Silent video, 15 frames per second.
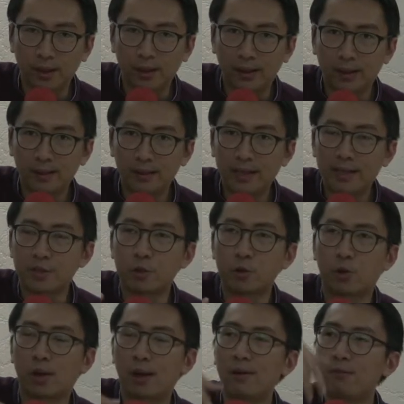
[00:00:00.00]
And that is to
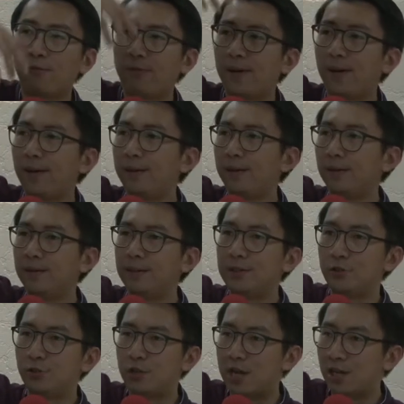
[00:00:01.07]
clarify this
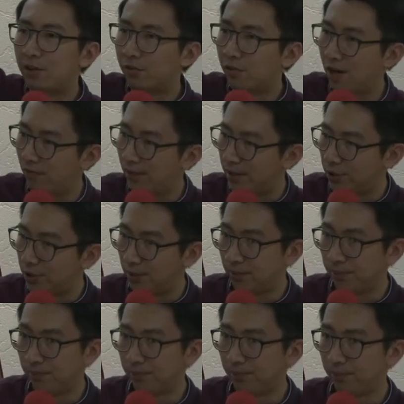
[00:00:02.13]
general revelation.
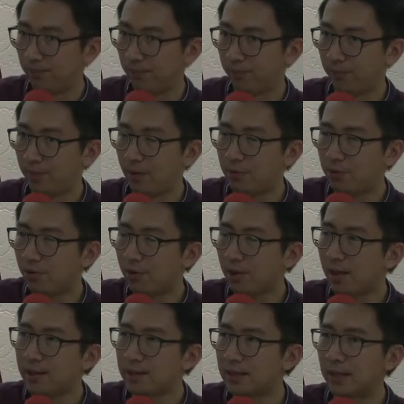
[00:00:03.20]
Now you
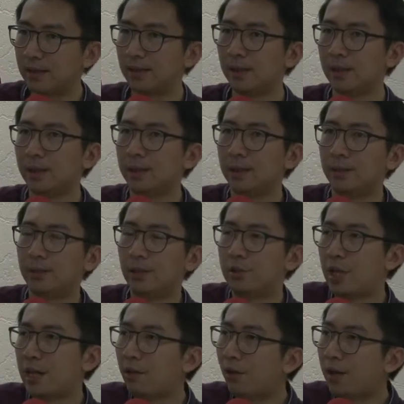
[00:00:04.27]
realize that the
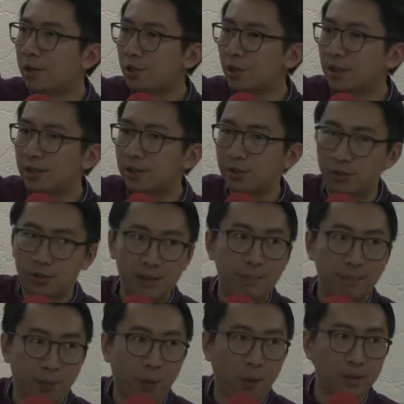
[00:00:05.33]
generation is
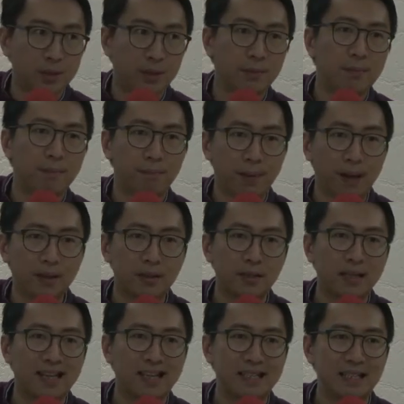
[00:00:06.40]
important, but
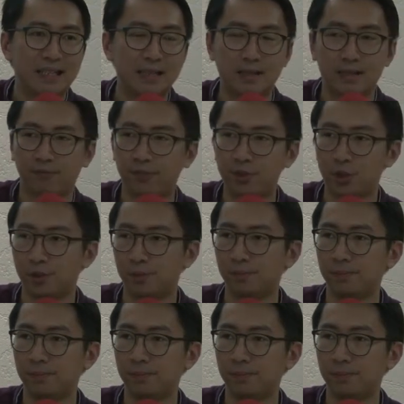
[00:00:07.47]
it is insufficient.